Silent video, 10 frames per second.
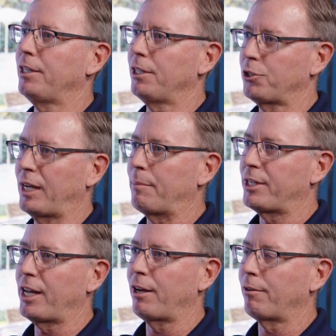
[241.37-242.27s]
in the same
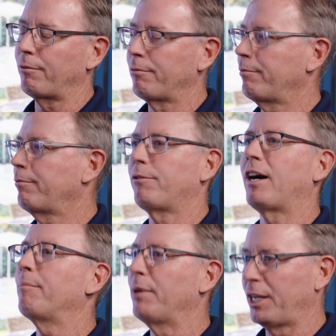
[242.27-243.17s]
town,
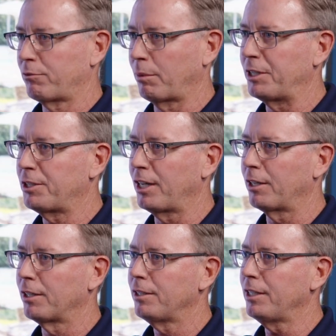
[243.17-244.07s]
5 minutes from each
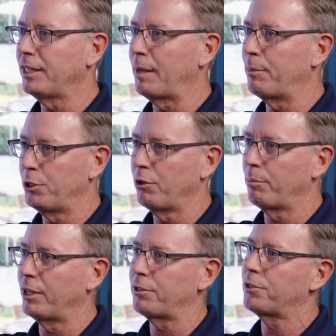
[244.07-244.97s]
other, and they've been doing
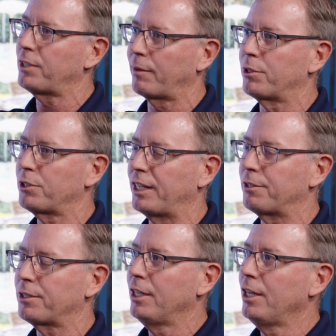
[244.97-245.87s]
business ever
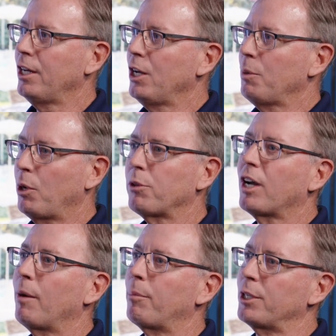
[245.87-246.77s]
since. Both
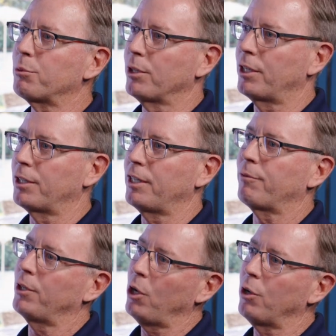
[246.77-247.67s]
companies were under
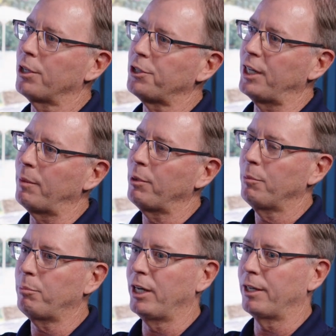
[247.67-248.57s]
different ownership,
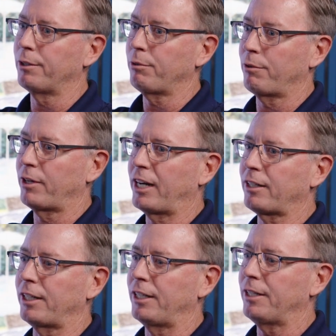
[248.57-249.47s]
but quite
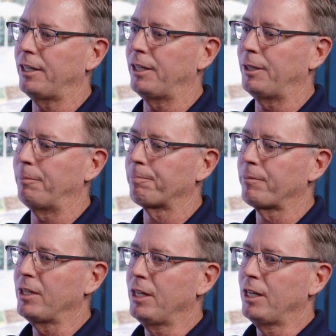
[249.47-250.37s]
frankly,
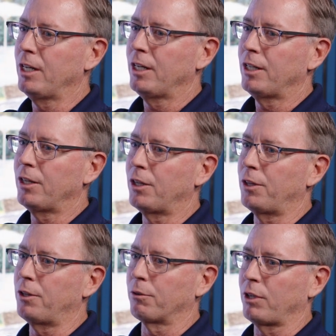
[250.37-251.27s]

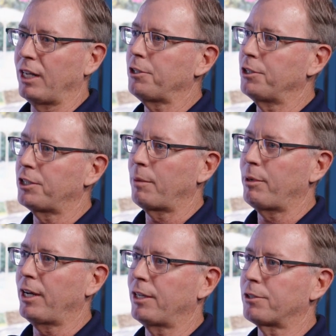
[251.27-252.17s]
the relationship
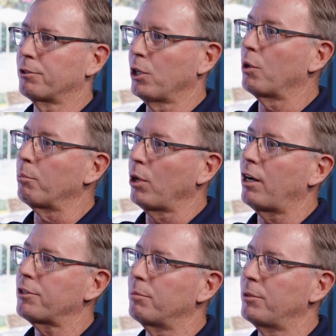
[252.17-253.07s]
has grown and
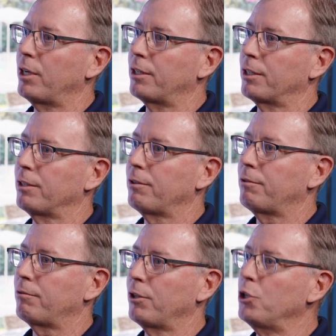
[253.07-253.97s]
blossomed under
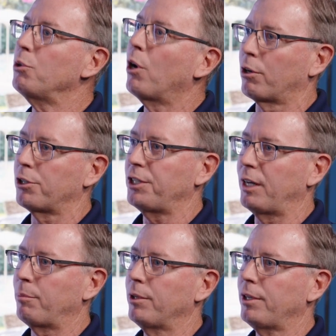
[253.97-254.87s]
the new ownership.